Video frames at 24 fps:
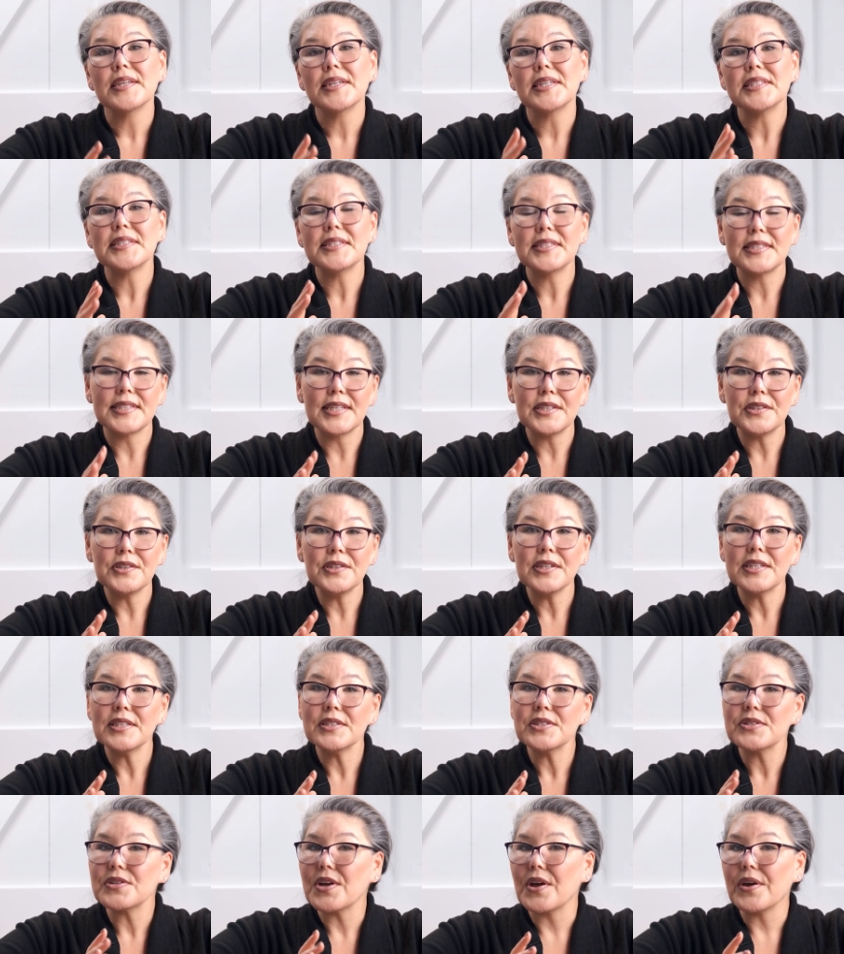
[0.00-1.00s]
Consider
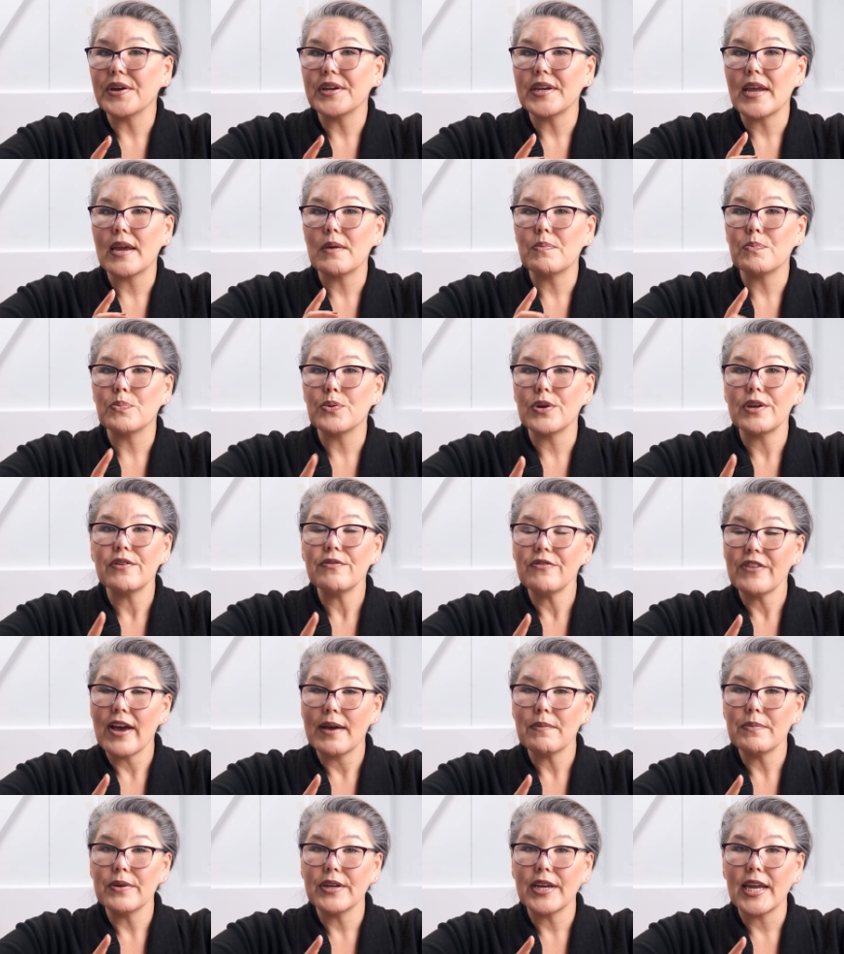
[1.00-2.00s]
installing a
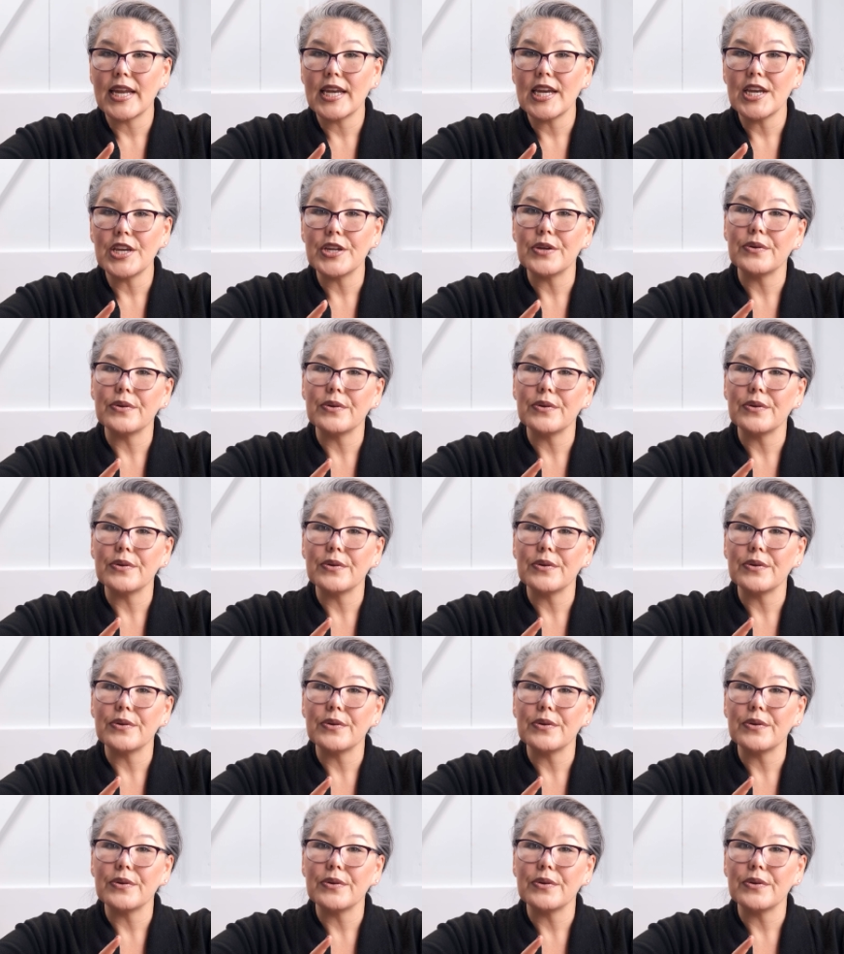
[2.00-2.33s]
prefabricated